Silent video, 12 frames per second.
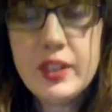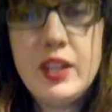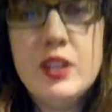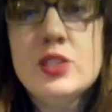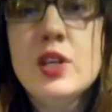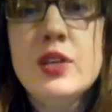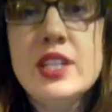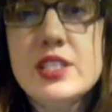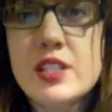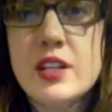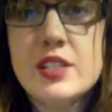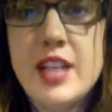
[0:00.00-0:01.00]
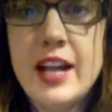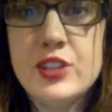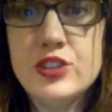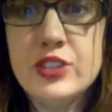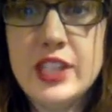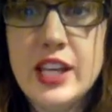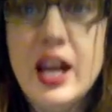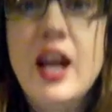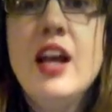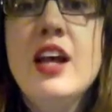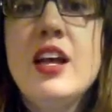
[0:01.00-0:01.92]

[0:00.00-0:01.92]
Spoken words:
So he starts actually